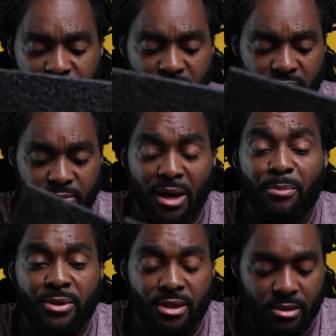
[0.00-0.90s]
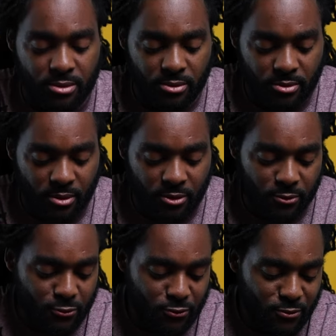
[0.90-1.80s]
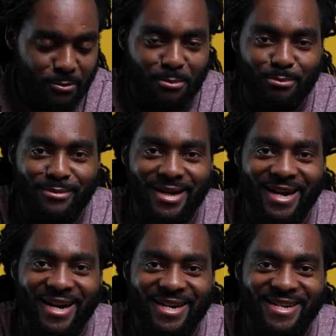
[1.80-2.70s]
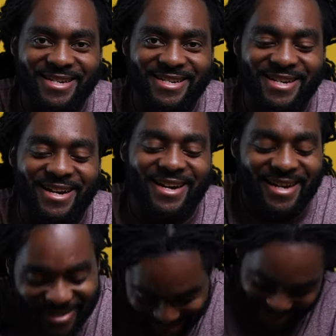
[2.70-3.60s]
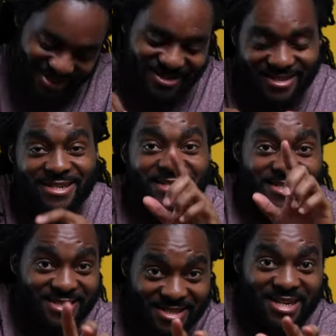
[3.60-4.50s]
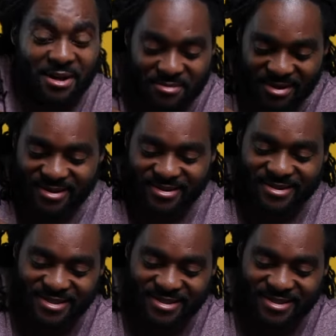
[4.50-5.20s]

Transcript: because my oh my gosh. Stop there.